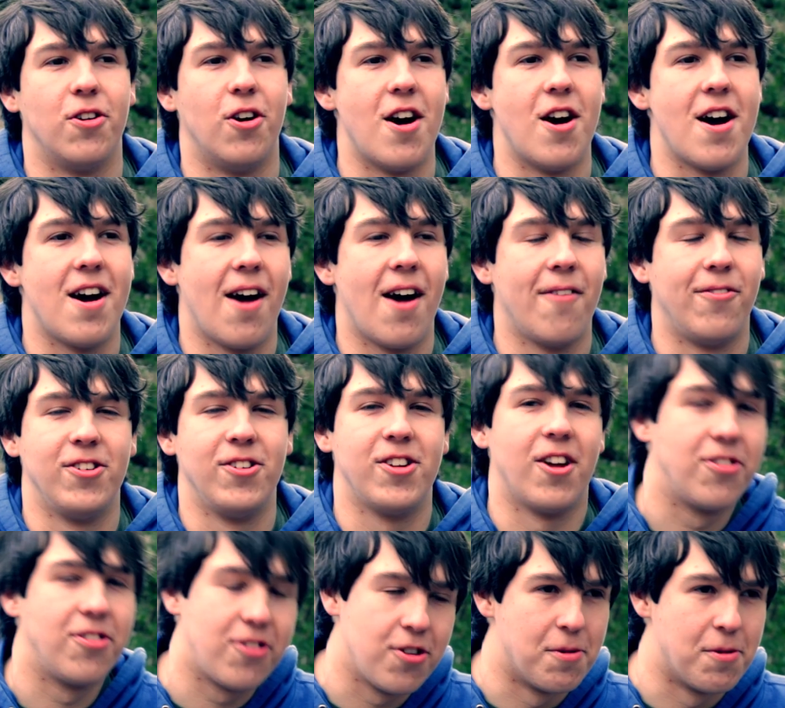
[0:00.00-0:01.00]
or not. I haven't
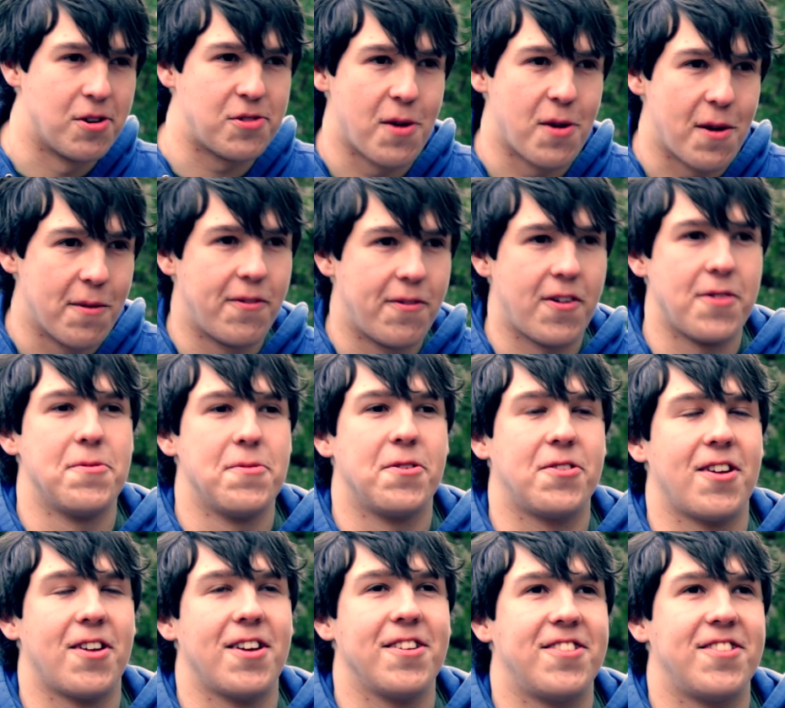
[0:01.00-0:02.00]
done too much work with
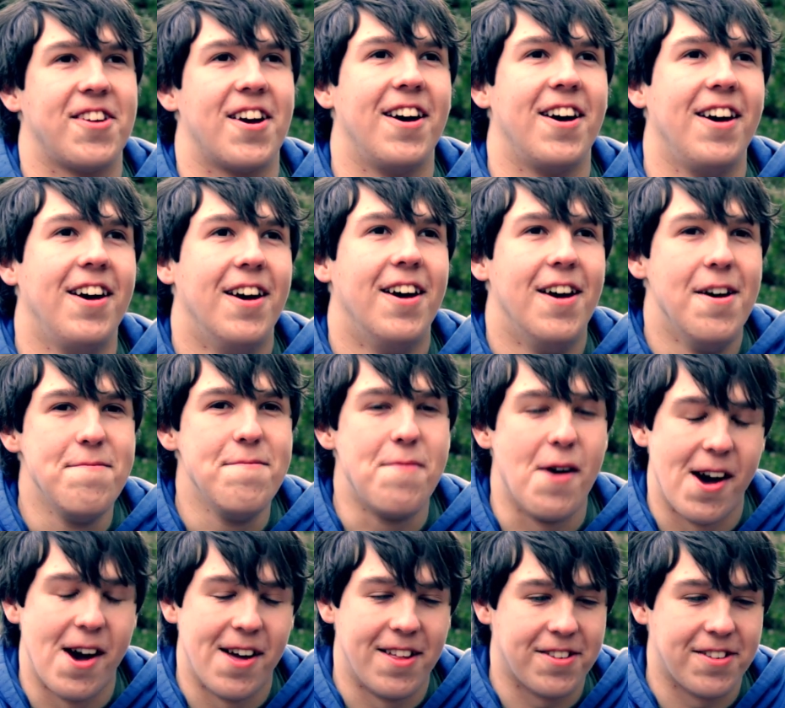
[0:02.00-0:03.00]
venomous snakes yet,
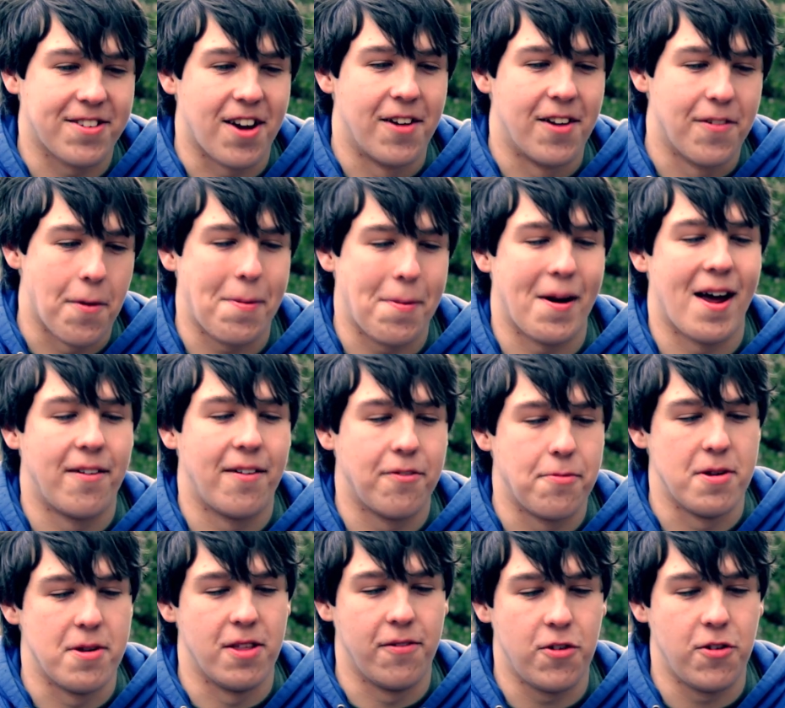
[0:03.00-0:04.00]
but it's kind of a plan
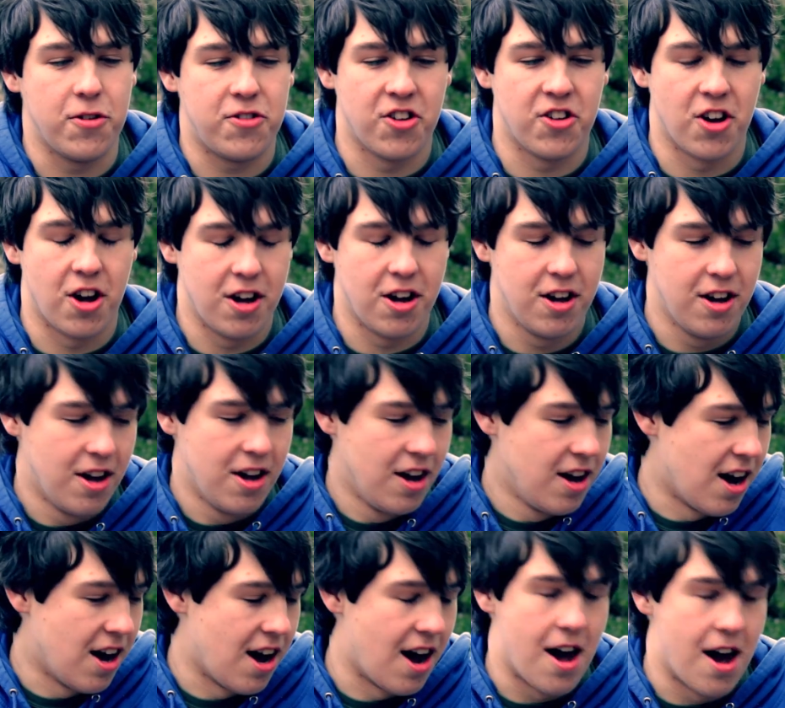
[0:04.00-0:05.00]
for me in the future.
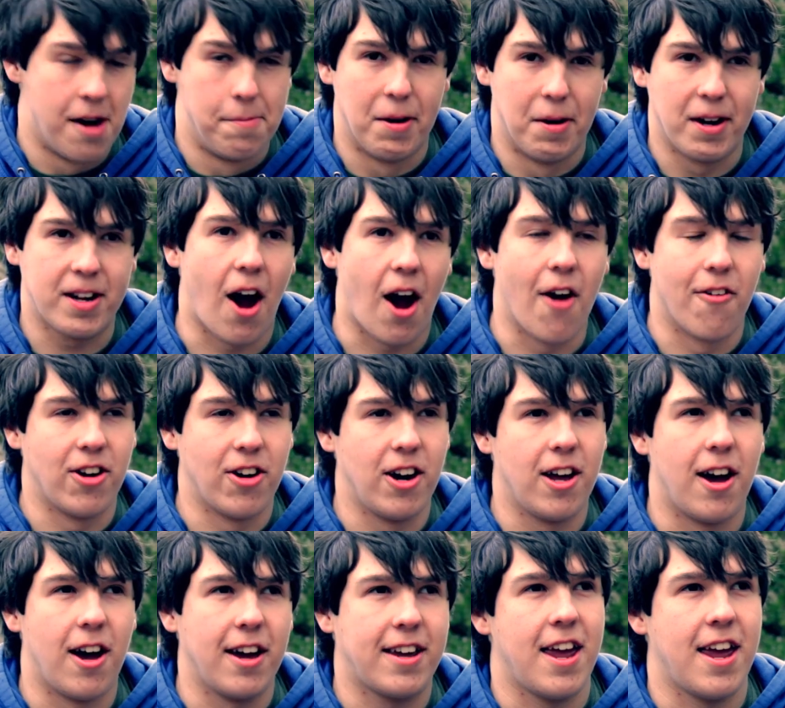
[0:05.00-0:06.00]
But
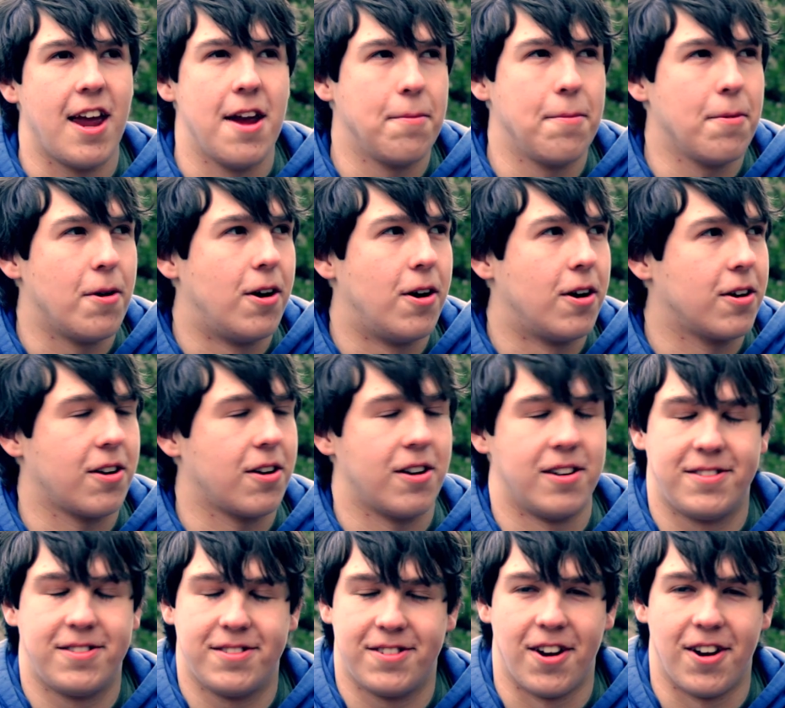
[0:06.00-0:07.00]
currently I keep,
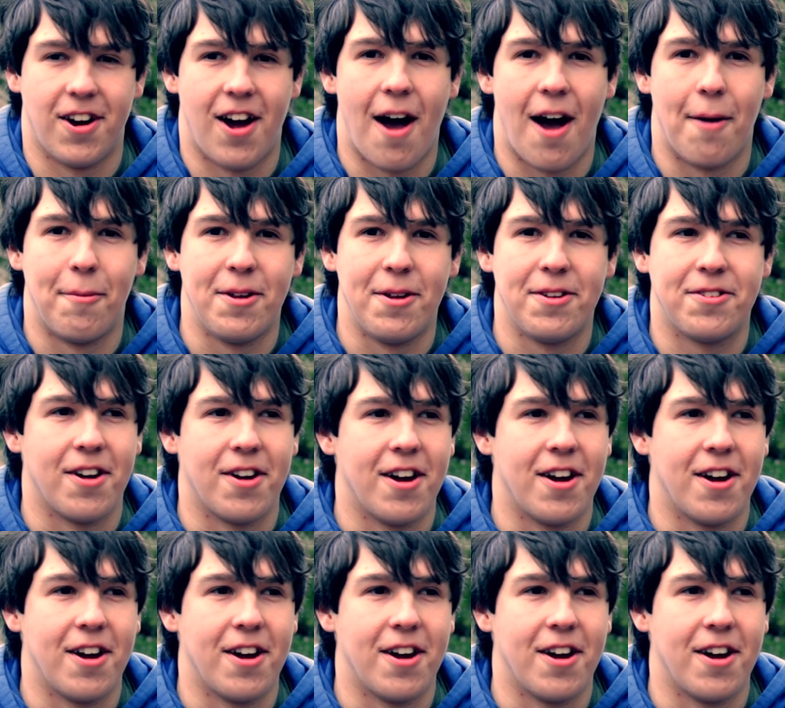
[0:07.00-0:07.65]
I don't know how many